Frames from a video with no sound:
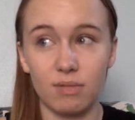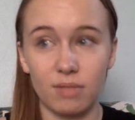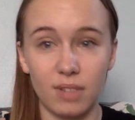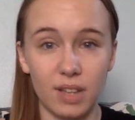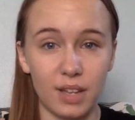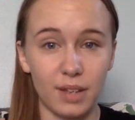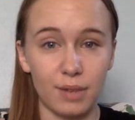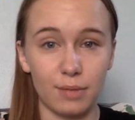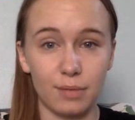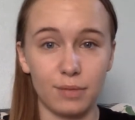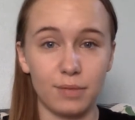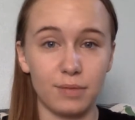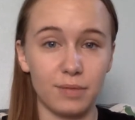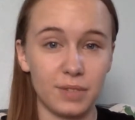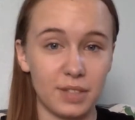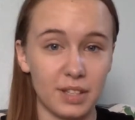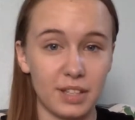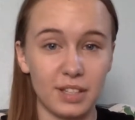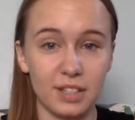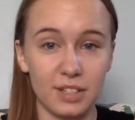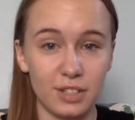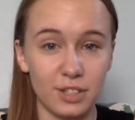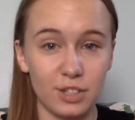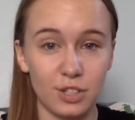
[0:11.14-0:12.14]
I have
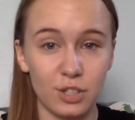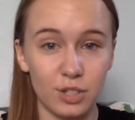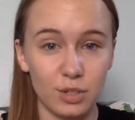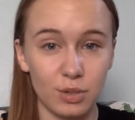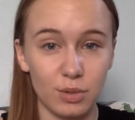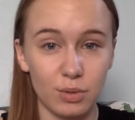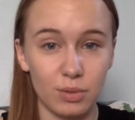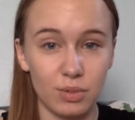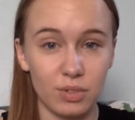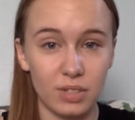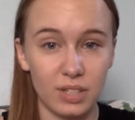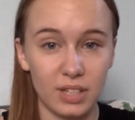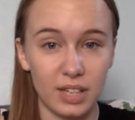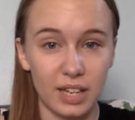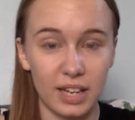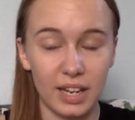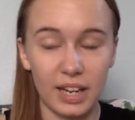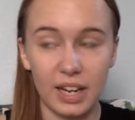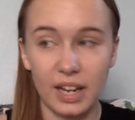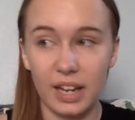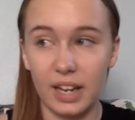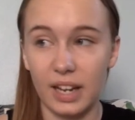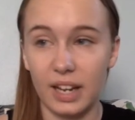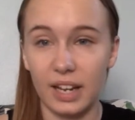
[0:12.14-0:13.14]
things to do
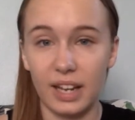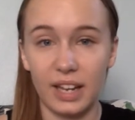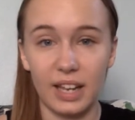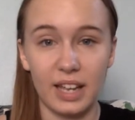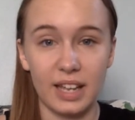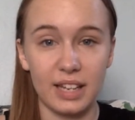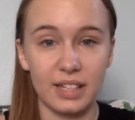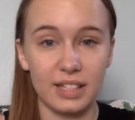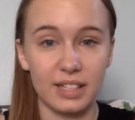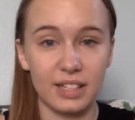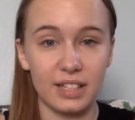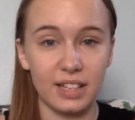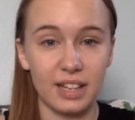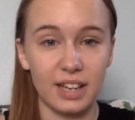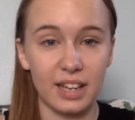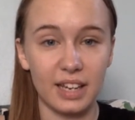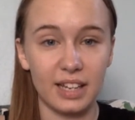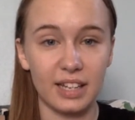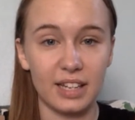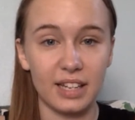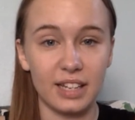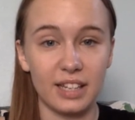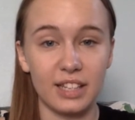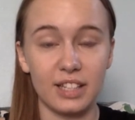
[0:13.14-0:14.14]
today, and
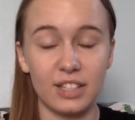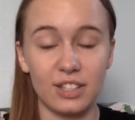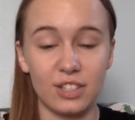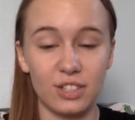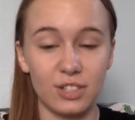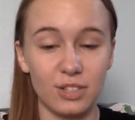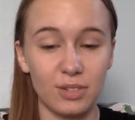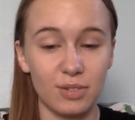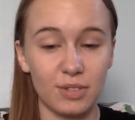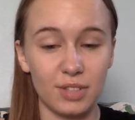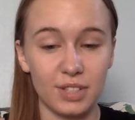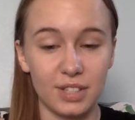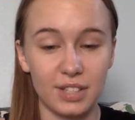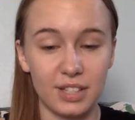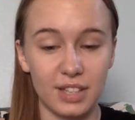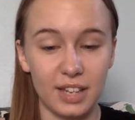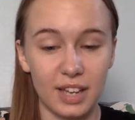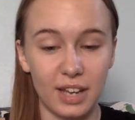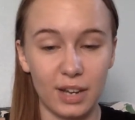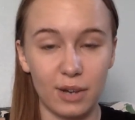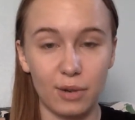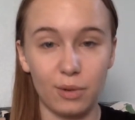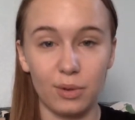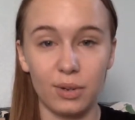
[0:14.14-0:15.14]
I needed to do this
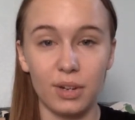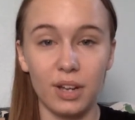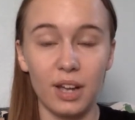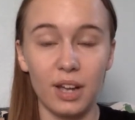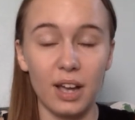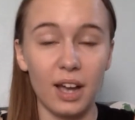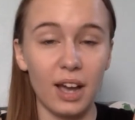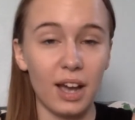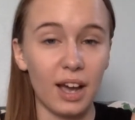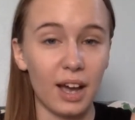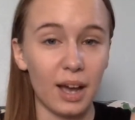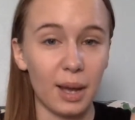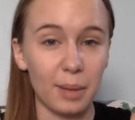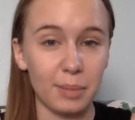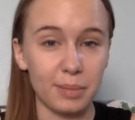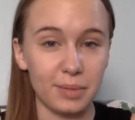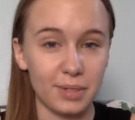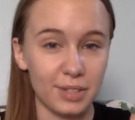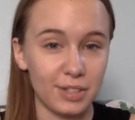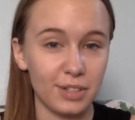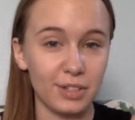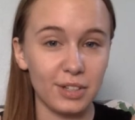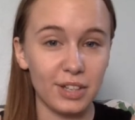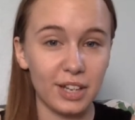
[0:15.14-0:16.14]
now. I'm
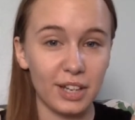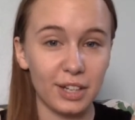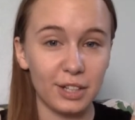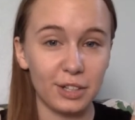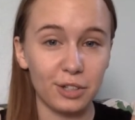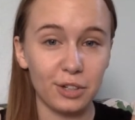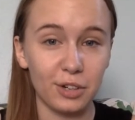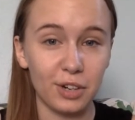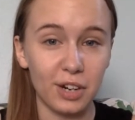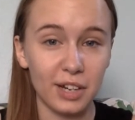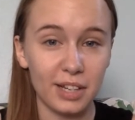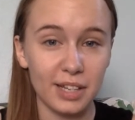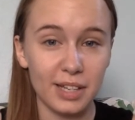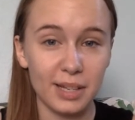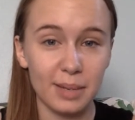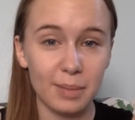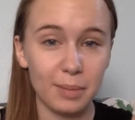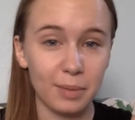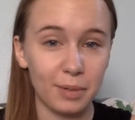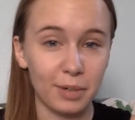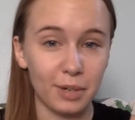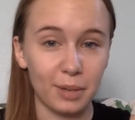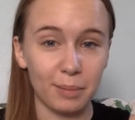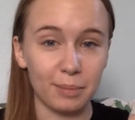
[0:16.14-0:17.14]
still kind of groggy,
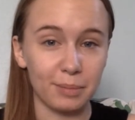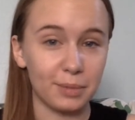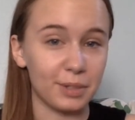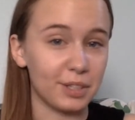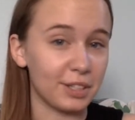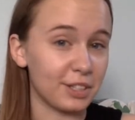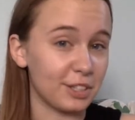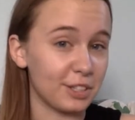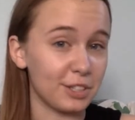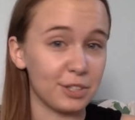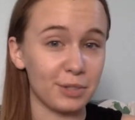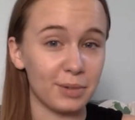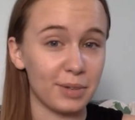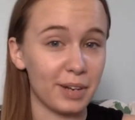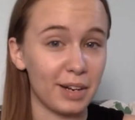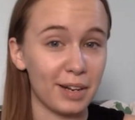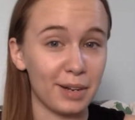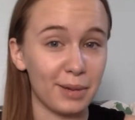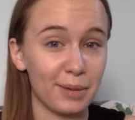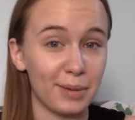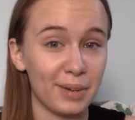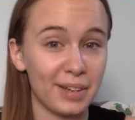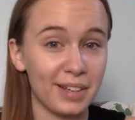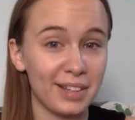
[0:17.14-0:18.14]
but I'm gonna do it
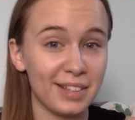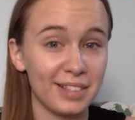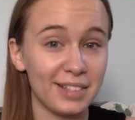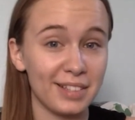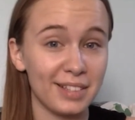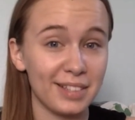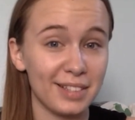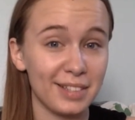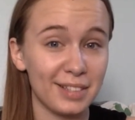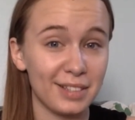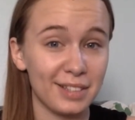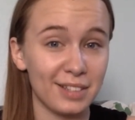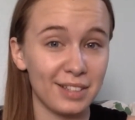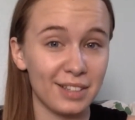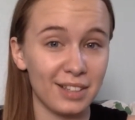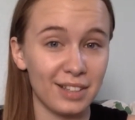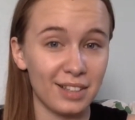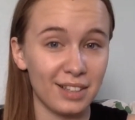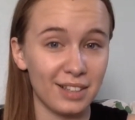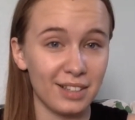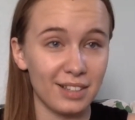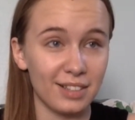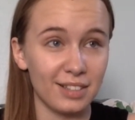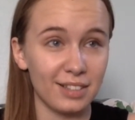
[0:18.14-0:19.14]
anyways.
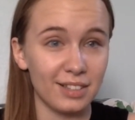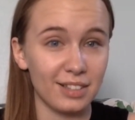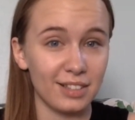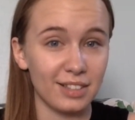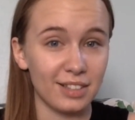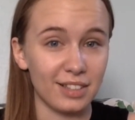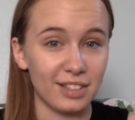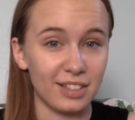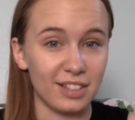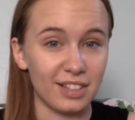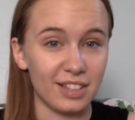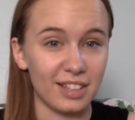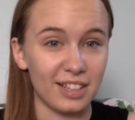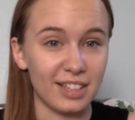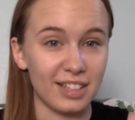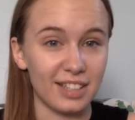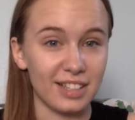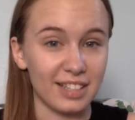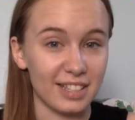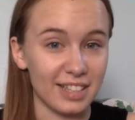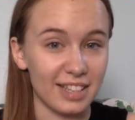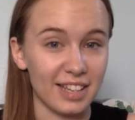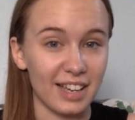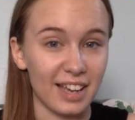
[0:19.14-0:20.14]

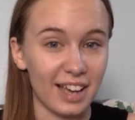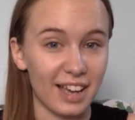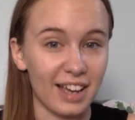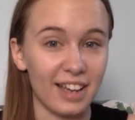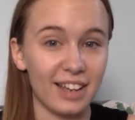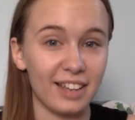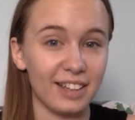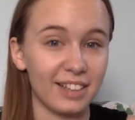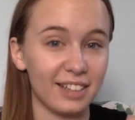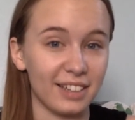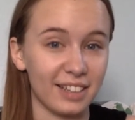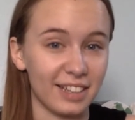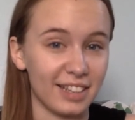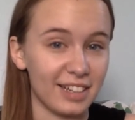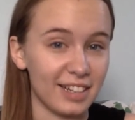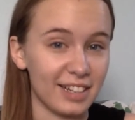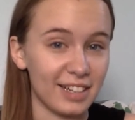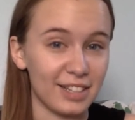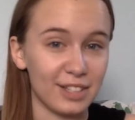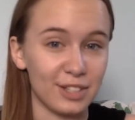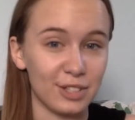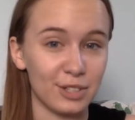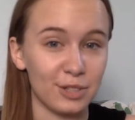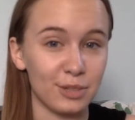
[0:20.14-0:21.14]
Cause yeah, I
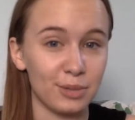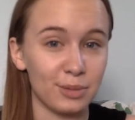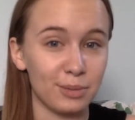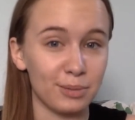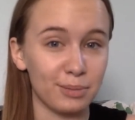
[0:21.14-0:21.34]
need to.